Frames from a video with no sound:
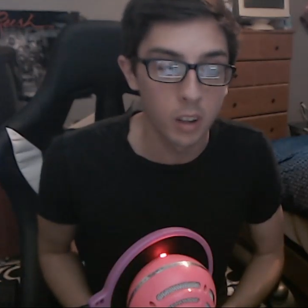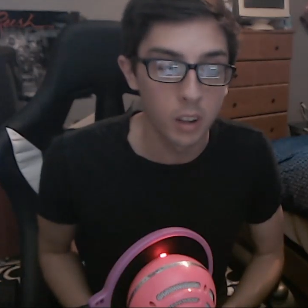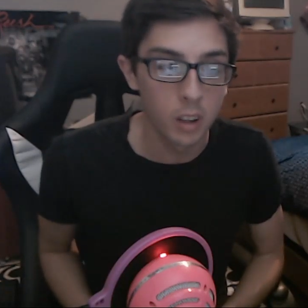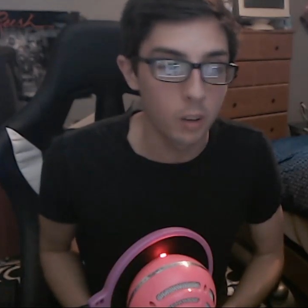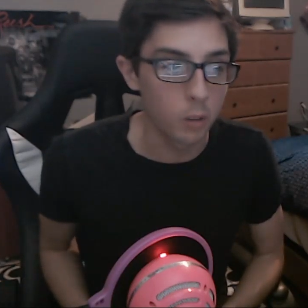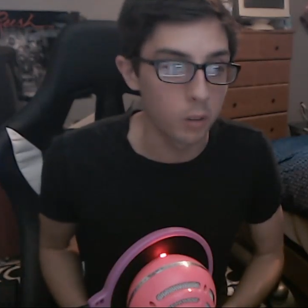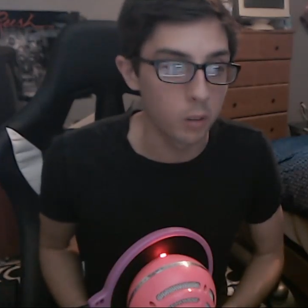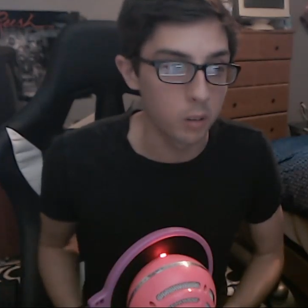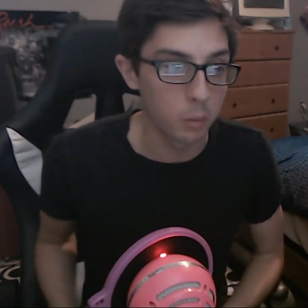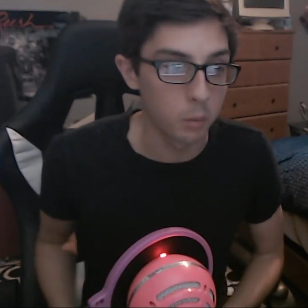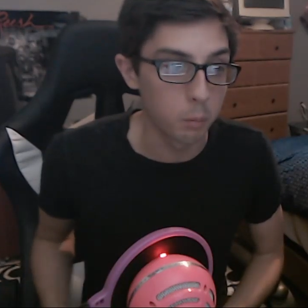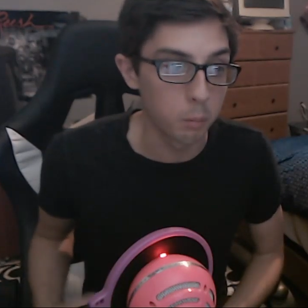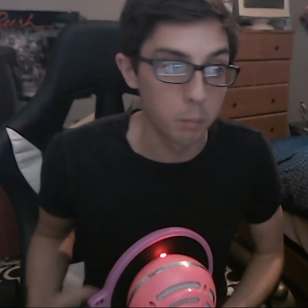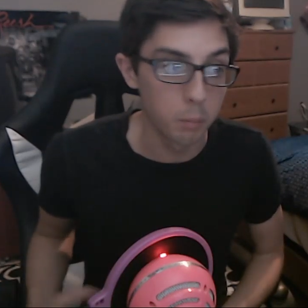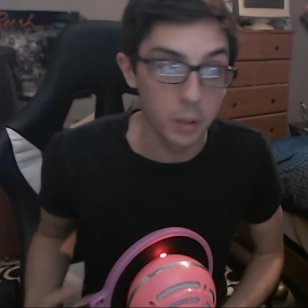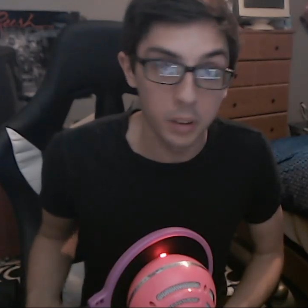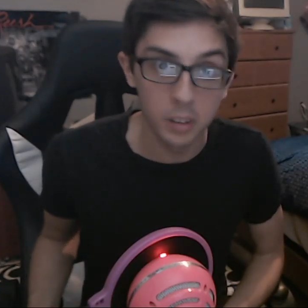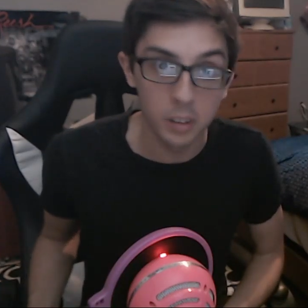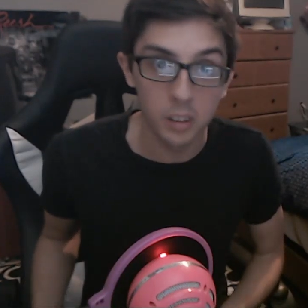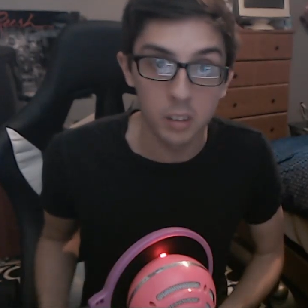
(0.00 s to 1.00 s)
or some
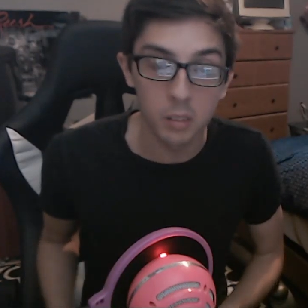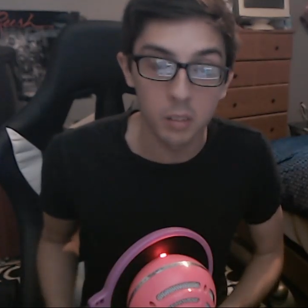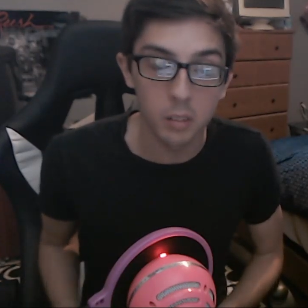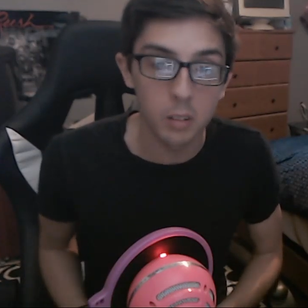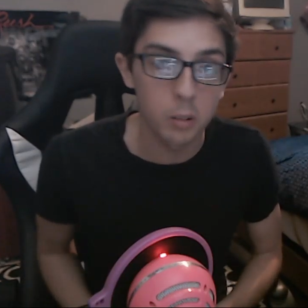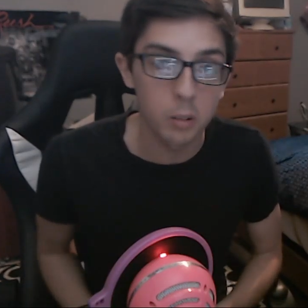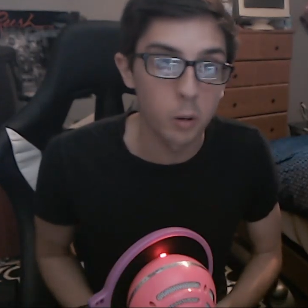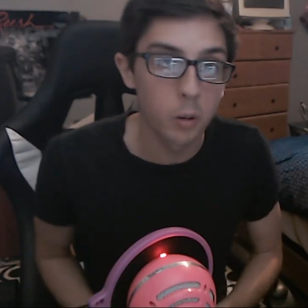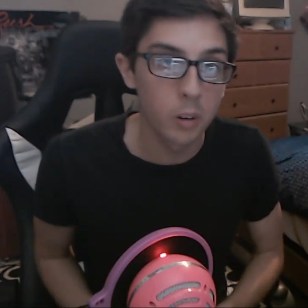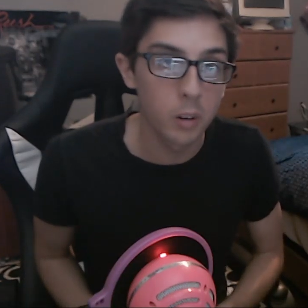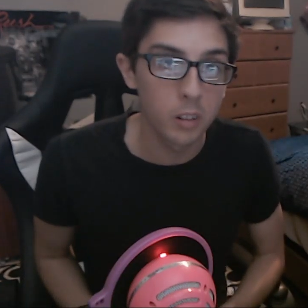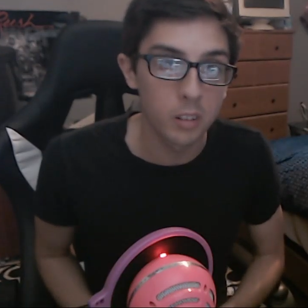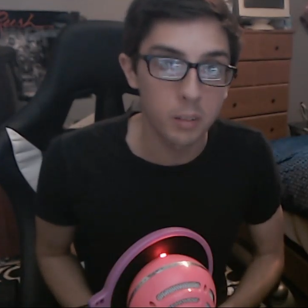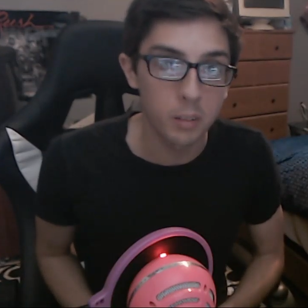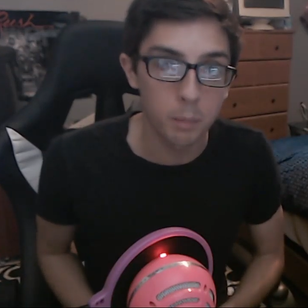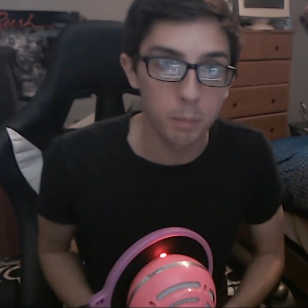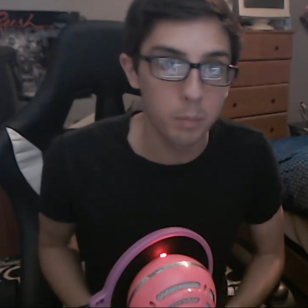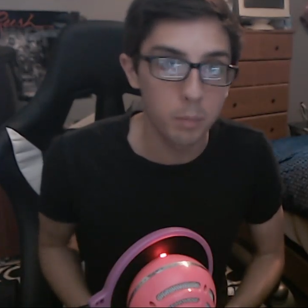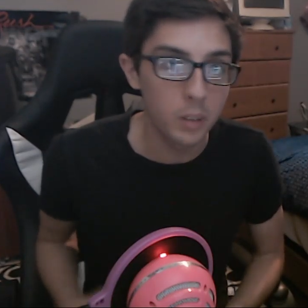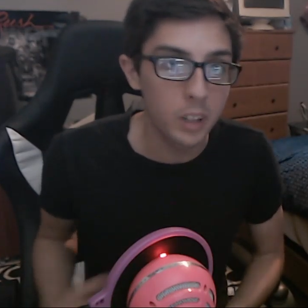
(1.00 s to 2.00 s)
Million scores,
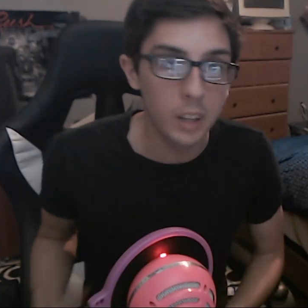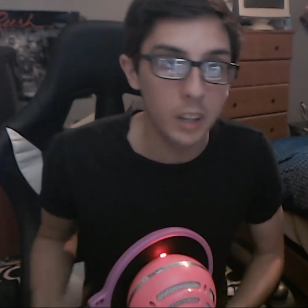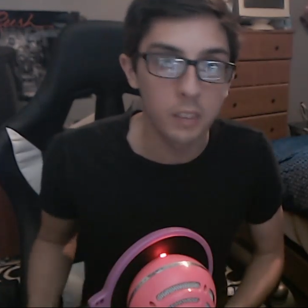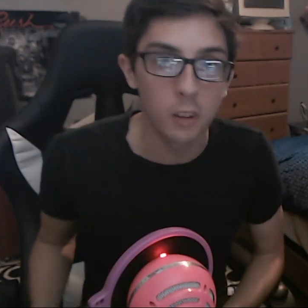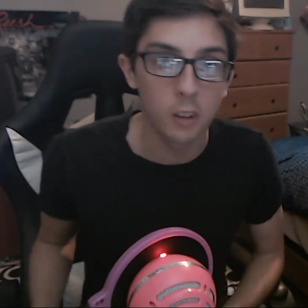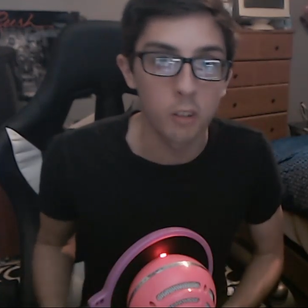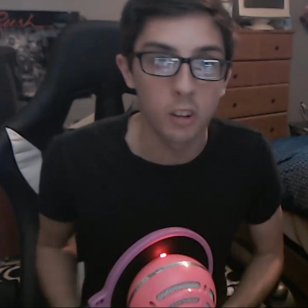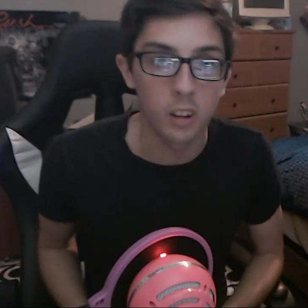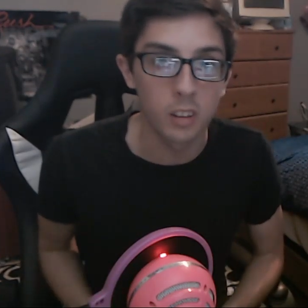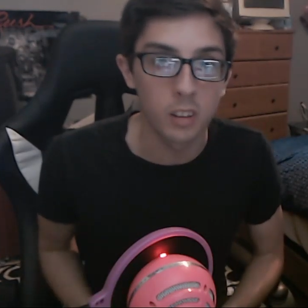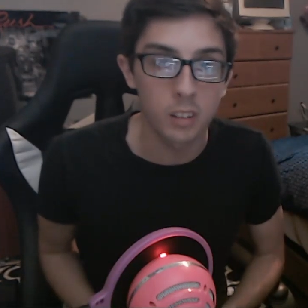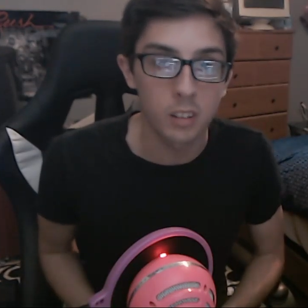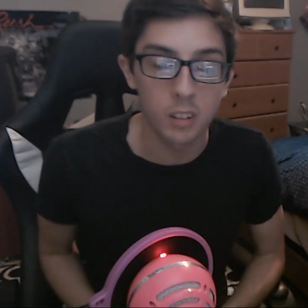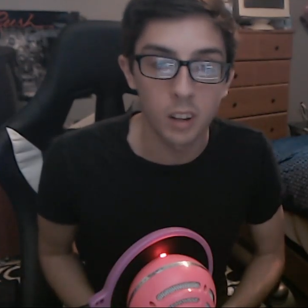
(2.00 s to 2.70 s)
you get the gist.